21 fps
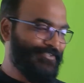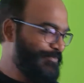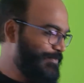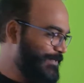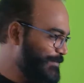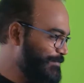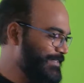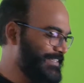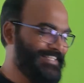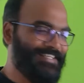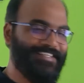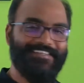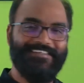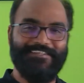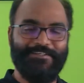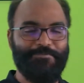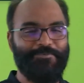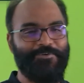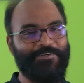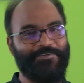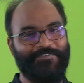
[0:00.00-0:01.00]
You might be
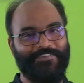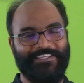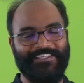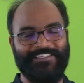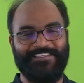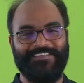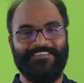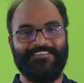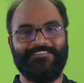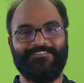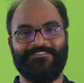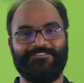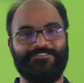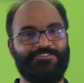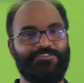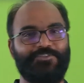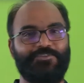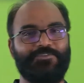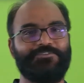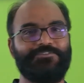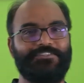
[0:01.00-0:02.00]
thinking, come on, Venky,
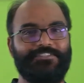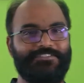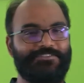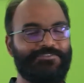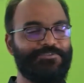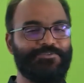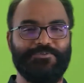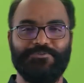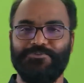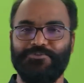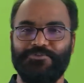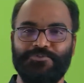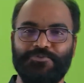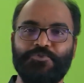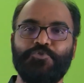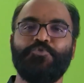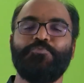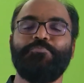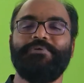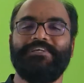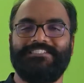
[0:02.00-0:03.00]
don't just go
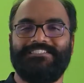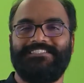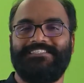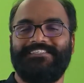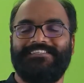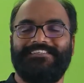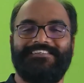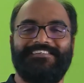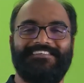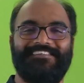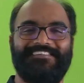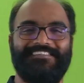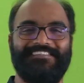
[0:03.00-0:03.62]
too basic.